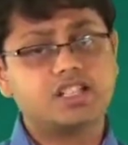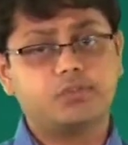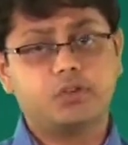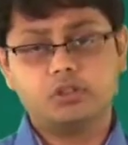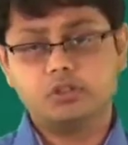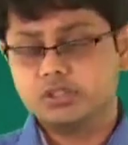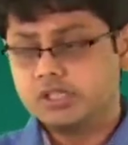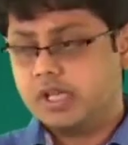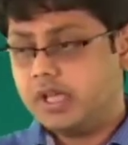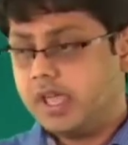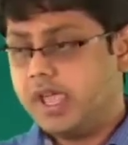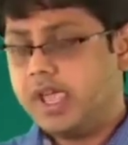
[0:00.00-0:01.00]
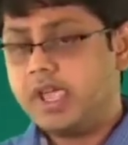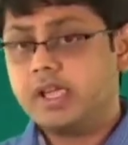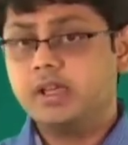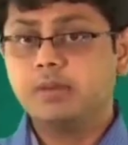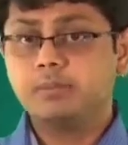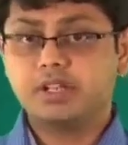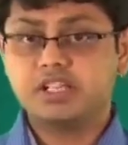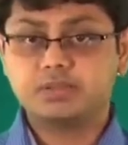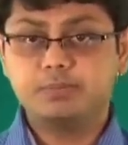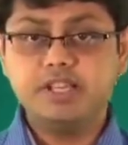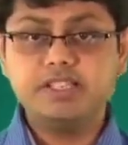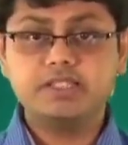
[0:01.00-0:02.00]
as follows. A
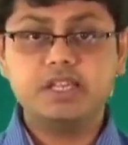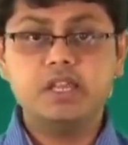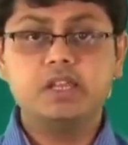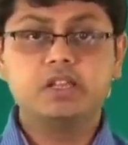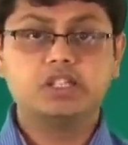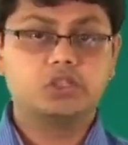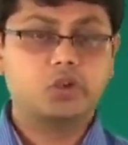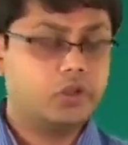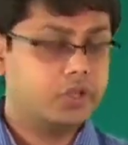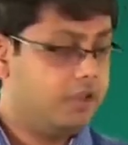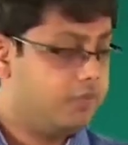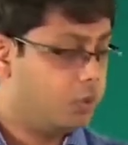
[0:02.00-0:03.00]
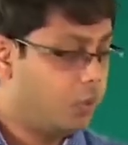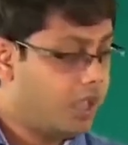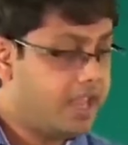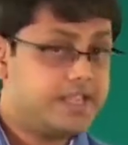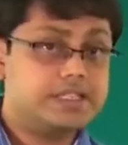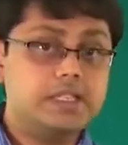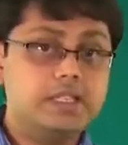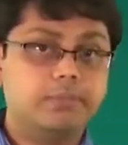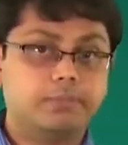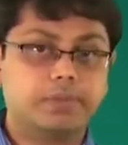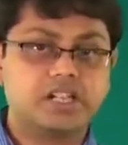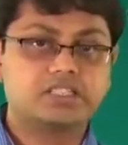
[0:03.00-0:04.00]
plus BC is going to give you
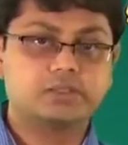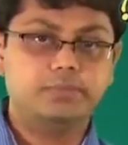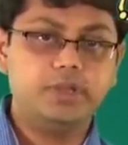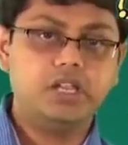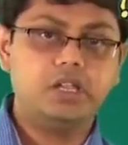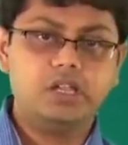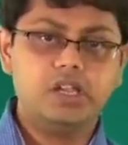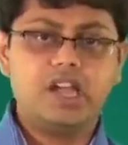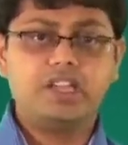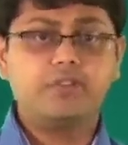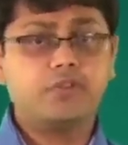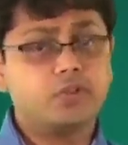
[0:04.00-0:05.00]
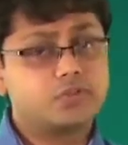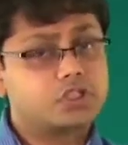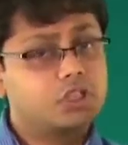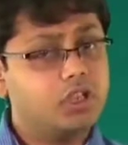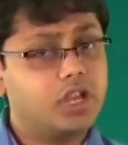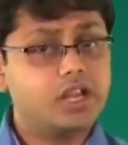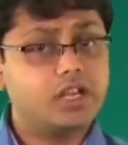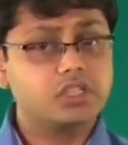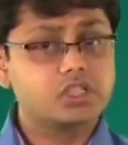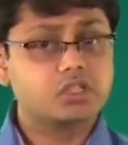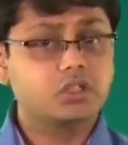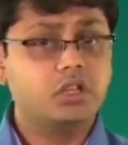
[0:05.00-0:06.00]
AC plus B. And if you've still not
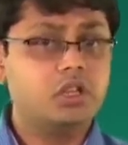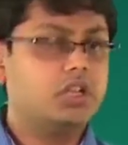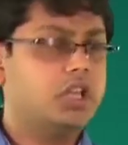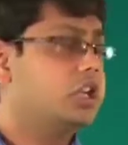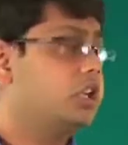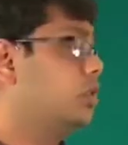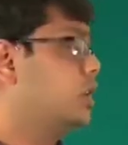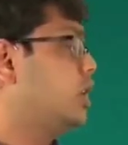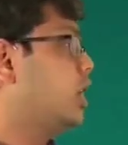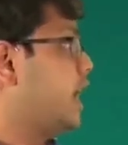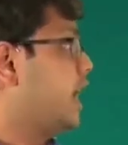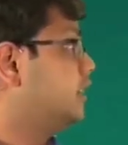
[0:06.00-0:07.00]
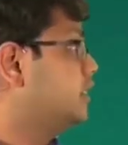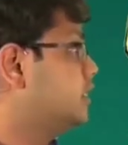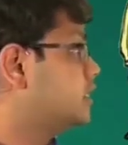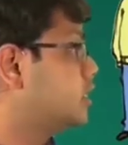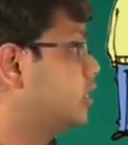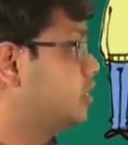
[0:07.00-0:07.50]
understood, take a look at this